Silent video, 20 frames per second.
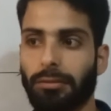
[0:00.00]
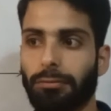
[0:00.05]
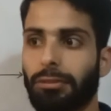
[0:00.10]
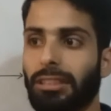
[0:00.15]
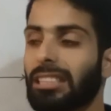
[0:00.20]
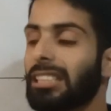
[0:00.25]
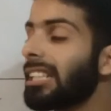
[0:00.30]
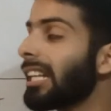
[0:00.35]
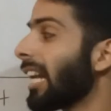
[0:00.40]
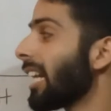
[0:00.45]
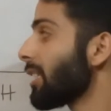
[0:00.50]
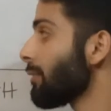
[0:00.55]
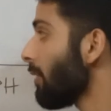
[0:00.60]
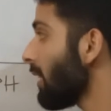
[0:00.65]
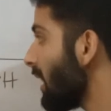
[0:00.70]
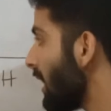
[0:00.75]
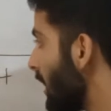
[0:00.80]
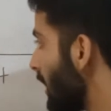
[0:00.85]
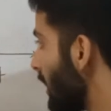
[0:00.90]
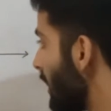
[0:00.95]
with
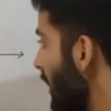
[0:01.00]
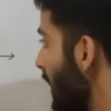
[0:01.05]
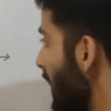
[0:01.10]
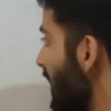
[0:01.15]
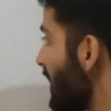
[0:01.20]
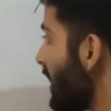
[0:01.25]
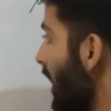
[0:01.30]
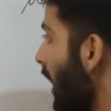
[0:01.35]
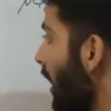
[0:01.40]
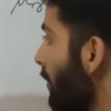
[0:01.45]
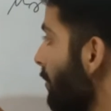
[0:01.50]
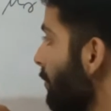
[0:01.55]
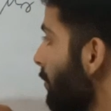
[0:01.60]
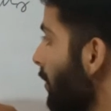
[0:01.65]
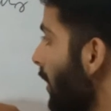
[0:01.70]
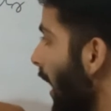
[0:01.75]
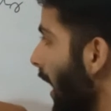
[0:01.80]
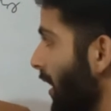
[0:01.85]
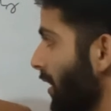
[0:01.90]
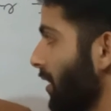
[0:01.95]
gradual increase
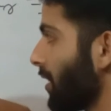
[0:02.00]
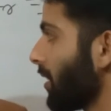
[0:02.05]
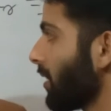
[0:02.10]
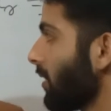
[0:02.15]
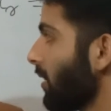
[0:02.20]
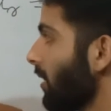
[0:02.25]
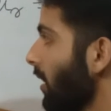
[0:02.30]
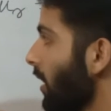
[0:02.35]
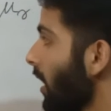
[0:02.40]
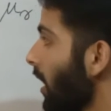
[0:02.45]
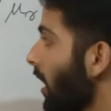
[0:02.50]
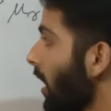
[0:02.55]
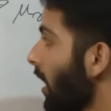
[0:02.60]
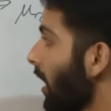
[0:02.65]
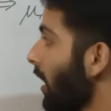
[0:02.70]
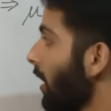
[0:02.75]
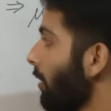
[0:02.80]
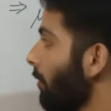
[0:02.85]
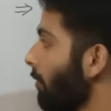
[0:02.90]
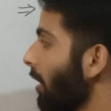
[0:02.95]
of H.
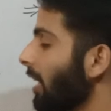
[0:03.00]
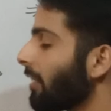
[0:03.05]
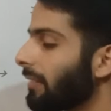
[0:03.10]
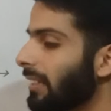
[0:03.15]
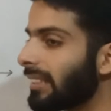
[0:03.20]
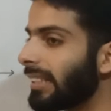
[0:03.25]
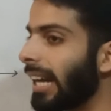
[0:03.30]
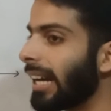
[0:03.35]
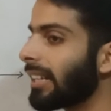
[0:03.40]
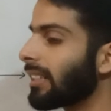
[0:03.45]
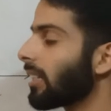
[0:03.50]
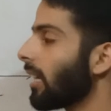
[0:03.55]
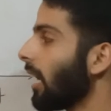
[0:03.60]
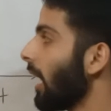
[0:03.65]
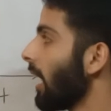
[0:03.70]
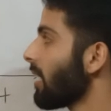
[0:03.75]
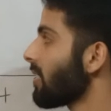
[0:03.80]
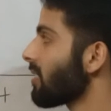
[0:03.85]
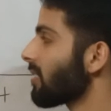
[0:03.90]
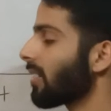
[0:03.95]
What will that
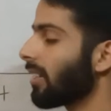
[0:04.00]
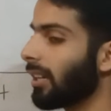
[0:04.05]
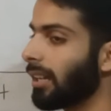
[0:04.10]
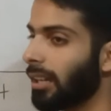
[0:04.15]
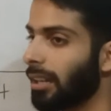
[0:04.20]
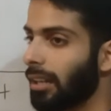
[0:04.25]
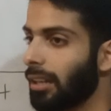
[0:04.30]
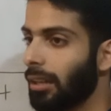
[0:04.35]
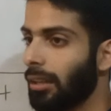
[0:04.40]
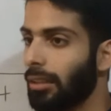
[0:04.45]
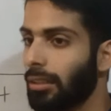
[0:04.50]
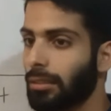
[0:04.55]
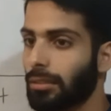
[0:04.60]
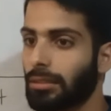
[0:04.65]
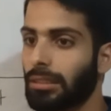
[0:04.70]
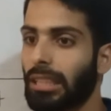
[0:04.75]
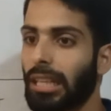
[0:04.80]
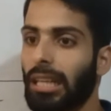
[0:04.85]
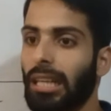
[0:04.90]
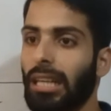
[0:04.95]
cause?
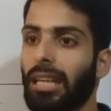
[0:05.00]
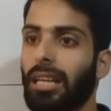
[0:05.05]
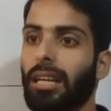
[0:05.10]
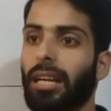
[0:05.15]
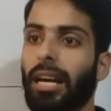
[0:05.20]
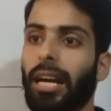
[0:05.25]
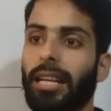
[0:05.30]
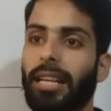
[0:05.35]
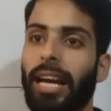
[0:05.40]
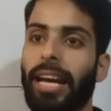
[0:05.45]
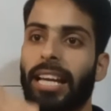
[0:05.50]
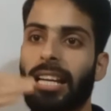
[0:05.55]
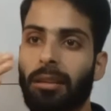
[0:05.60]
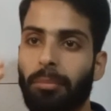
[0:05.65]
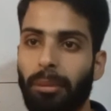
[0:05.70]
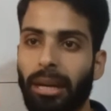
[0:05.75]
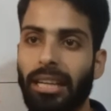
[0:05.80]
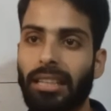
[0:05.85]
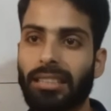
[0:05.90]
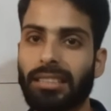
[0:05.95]
The
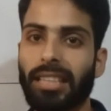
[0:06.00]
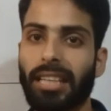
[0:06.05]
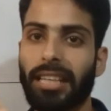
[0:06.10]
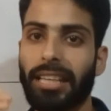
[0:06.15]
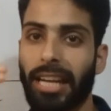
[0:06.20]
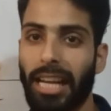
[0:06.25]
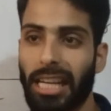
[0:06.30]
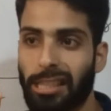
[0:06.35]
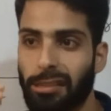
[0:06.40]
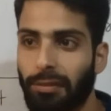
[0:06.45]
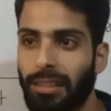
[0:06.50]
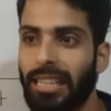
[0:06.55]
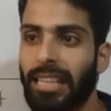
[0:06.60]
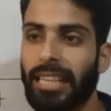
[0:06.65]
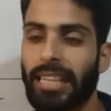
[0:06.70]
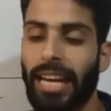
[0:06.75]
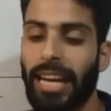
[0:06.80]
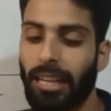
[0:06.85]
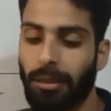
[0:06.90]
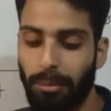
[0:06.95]
gradual
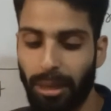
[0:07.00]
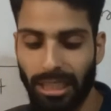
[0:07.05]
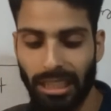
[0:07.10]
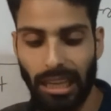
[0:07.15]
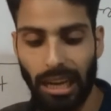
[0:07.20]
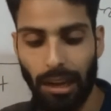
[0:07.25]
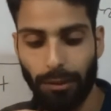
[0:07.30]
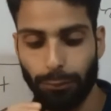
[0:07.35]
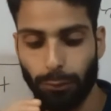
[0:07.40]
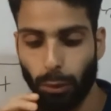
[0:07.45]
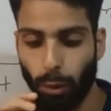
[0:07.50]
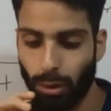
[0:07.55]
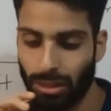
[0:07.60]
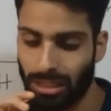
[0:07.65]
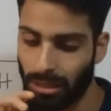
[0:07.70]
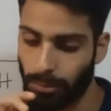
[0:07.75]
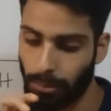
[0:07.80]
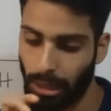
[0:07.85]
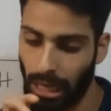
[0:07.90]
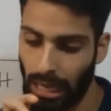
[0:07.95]
alignment of
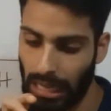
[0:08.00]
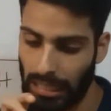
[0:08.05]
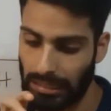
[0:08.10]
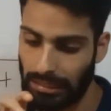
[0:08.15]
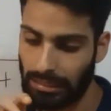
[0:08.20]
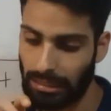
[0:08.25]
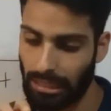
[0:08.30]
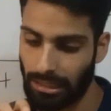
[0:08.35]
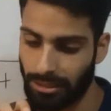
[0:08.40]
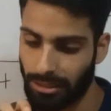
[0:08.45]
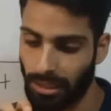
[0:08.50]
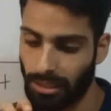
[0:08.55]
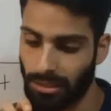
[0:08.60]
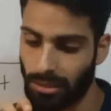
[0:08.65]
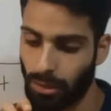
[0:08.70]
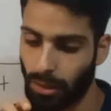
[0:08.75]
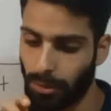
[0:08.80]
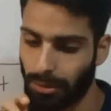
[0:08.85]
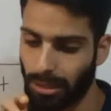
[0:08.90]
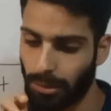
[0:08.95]
those small clusters,
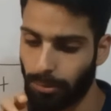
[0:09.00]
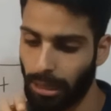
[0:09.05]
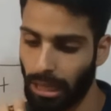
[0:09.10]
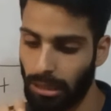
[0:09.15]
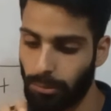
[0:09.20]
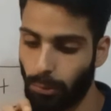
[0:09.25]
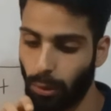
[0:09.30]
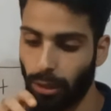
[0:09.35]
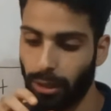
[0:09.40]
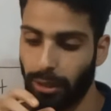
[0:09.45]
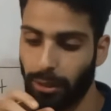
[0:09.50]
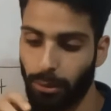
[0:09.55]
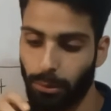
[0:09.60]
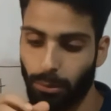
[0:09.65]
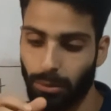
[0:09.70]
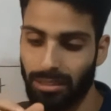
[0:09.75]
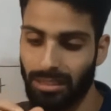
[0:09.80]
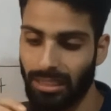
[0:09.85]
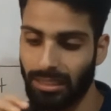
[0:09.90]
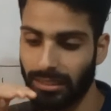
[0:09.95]
small
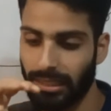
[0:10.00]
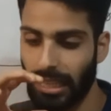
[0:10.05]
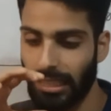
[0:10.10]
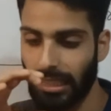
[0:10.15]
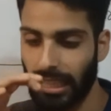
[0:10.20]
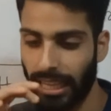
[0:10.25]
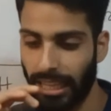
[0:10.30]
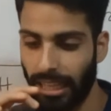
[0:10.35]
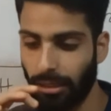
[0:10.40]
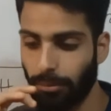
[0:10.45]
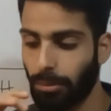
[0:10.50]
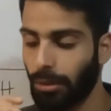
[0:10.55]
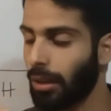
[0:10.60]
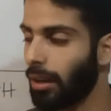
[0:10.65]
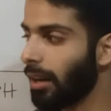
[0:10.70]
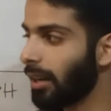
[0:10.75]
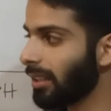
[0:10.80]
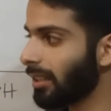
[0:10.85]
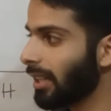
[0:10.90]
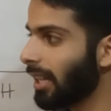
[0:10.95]
molecules in that iron
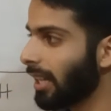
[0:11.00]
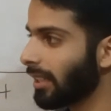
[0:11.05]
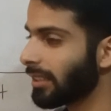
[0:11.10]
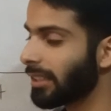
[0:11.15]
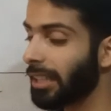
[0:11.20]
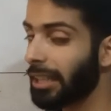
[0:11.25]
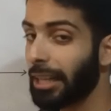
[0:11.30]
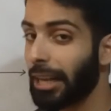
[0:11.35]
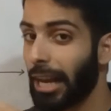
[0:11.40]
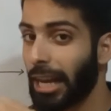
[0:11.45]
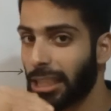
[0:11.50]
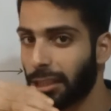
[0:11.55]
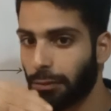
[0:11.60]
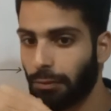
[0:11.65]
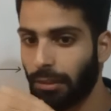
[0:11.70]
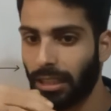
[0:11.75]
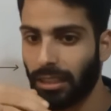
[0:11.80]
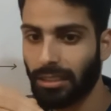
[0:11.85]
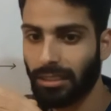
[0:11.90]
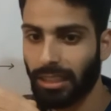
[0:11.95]
block, the
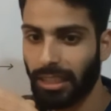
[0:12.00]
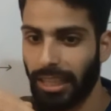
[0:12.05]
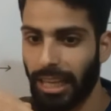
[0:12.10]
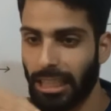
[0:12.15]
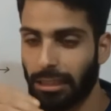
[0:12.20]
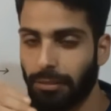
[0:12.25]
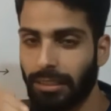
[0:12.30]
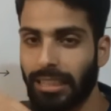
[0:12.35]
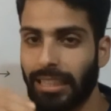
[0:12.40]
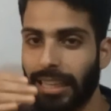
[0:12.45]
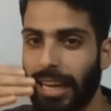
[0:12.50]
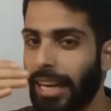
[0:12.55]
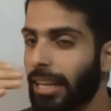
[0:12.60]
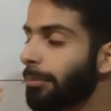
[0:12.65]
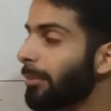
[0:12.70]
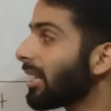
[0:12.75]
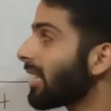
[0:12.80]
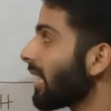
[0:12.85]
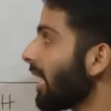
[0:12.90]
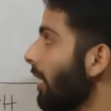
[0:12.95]
gradual
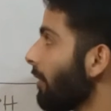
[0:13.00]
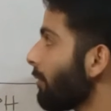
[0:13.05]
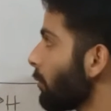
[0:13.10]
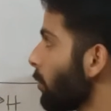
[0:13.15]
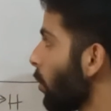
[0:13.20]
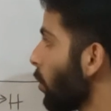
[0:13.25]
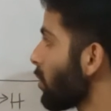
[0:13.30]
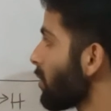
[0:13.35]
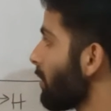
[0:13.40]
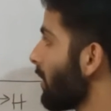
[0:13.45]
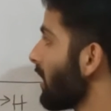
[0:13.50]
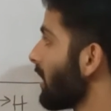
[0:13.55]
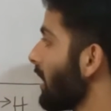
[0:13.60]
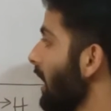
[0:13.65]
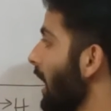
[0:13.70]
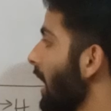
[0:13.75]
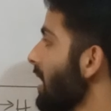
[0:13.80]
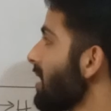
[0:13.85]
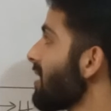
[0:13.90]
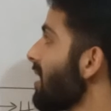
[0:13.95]
alignment of those will
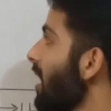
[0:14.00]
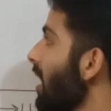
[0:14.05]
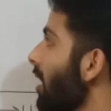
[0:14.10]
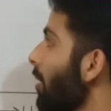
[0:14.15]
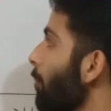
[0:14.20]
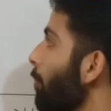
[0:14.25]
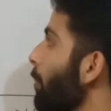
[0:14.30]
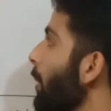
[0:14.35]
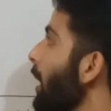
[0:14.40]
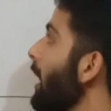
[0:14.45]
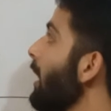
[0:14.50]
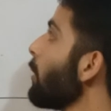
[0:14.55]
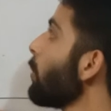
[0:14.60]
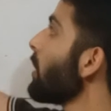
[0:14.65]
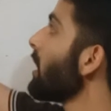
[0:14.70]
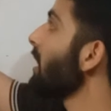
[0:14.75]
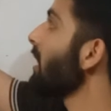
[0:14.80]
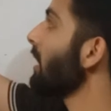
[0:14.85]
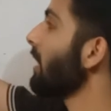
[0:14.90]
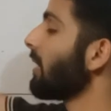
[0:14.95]
cause B to
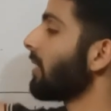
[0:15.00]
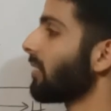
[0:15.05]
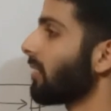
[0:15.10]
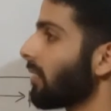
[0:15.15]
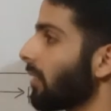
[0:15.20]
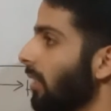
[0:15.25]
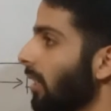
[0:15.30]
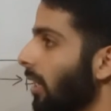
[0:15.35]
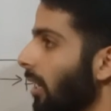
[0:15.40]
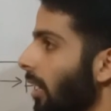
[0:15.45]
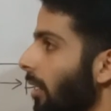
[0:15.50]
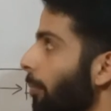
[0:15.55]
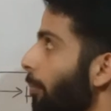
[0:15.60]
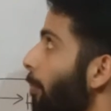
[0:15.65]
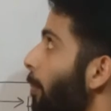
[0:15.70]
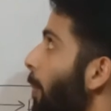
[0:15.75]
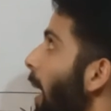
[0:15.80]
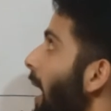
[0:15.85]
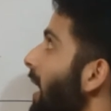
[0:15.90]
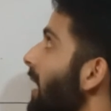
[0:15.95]
increase,
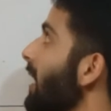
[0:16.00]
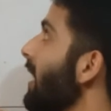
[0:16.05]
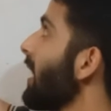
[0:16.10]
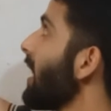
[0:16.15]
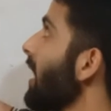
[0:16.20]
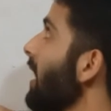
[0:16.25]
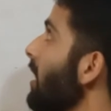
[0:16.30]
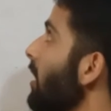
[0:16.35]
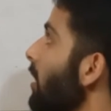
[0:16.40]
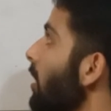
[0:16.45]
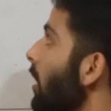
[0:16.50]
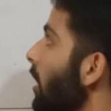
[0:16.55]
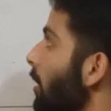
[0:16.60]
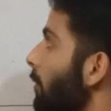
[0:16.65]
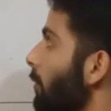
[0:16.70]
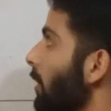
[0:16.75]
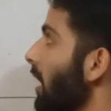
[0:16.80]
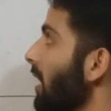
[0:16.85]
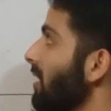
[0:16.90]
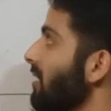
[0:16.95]
magnetic
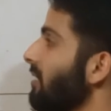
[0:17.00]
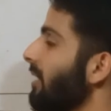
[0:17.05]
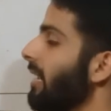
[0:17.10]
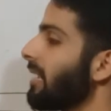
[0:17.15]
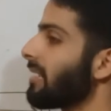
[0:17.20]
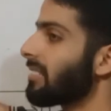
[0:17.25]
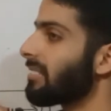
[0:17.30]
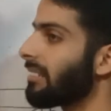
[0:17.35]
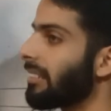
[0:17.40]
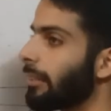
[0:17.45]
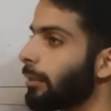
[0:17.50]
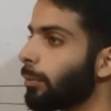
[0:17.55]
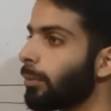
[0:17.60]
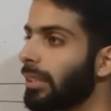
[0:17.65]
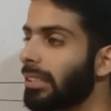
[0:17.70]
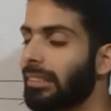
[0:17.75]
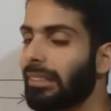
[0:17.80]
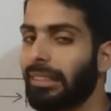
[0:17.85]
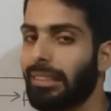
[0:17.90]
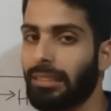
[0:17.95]
flux density to
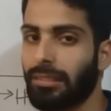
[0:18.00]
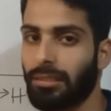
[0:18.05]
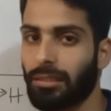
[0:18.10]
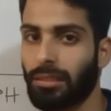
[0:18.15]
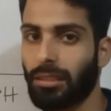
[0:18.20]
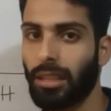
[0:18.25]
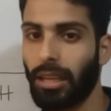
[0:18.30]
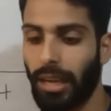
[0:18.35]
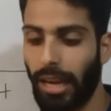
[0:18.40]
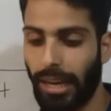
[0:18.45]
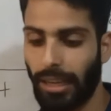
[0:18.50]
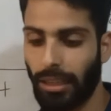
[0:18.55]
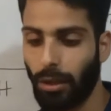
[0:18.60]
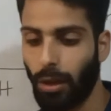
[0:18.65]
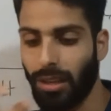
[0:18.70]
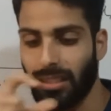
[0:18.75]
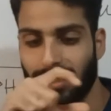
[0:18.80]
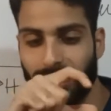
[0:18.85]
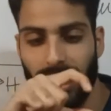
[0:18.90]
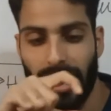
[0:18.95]
increase
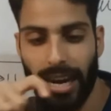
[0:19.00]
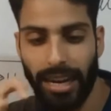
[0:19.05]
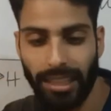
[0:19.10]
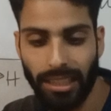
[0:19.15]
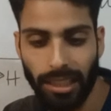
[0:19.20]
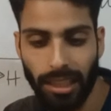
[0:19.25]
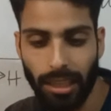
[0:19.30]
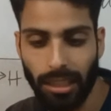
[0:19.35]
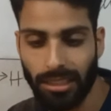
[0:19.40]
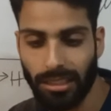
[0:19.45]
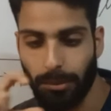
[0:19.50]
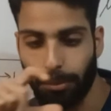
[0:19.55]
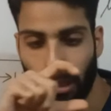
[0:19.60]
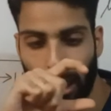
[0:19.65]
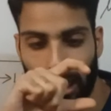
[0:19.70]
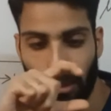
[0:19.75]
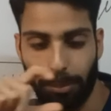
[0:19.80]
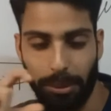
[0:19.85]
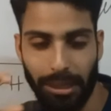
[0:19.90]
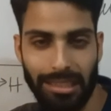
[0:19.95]
across that
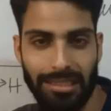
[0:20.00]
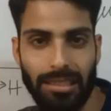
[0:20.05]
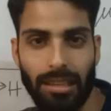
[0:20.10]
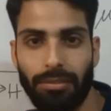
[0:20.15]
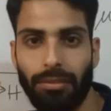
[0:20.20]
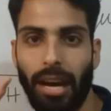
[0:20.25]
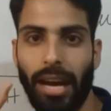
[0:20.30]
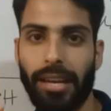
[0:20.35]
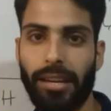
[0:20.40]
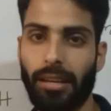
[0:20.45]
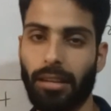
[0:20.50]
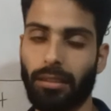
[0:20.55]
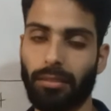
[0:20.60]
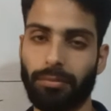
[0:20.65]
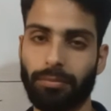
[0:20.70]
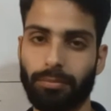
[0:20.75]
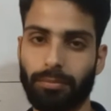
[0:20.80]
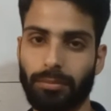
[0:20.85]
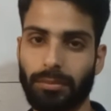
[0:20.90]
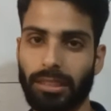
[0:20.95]
small piece of iron.
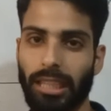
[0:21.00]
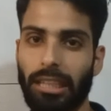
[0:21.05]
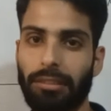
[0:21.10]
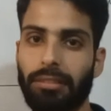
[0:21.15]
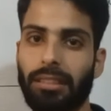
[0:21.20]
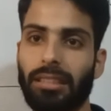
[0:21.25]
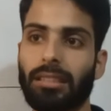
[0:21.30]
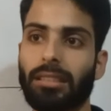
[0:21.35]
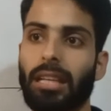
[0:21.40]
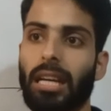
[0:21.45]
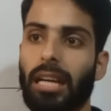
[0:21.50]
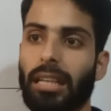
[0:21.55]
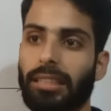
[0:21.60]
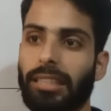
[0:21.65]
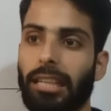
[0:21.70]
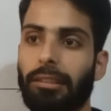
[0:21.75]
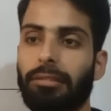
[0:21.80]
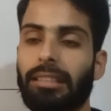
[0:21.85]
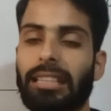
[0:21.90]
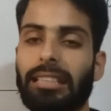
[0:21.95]
That
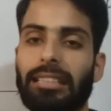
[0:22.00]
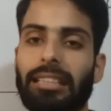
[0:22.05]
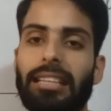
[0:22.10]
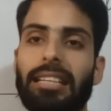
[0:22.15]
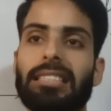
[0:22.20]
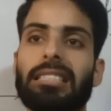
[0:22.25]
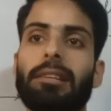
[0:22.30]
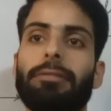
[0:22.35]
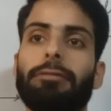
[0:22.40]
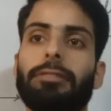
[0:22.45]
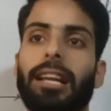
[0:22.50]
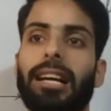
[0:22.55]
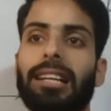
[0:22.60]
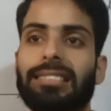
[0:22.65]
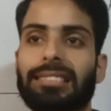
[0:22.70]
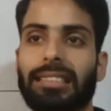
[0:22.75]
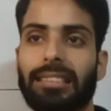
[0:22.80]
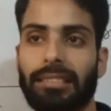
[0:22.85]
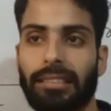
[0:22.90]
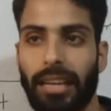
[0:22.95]
will increase the
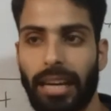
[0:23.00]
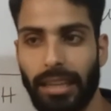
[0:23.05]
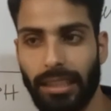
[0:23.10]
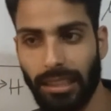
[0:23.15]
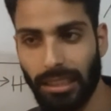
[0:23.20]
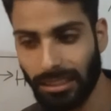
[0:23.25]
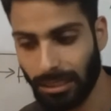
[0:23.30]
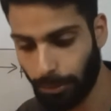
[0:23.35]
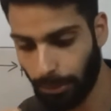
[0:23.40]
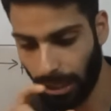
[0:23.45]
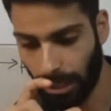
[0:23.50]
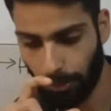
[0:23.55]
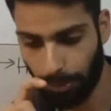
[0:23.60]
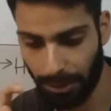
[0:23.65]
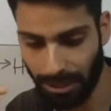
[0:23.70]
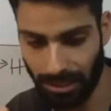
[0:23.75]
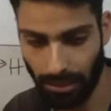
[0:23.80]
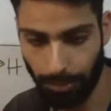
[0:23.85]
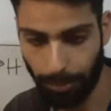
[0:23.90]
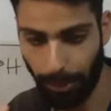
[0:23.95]
flux in that small
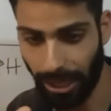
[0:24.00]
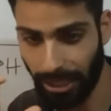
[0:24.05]
piece of